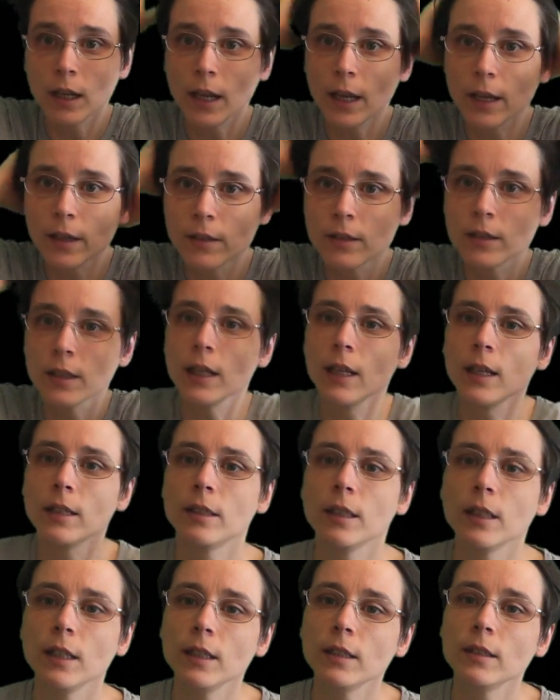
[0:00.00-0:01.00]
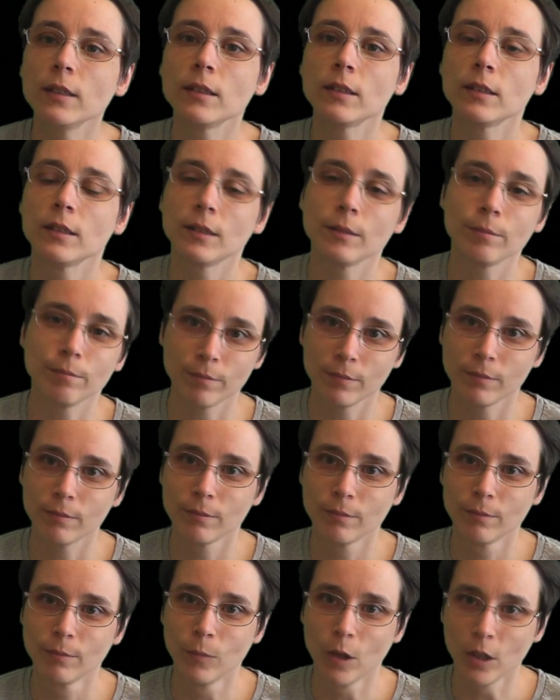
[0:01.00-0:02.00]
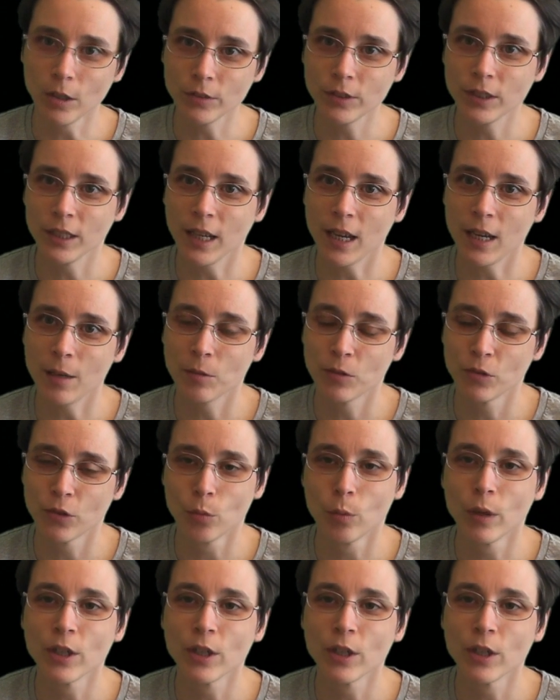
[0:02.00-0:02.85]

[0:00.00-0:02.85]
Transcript: and it is one of the games for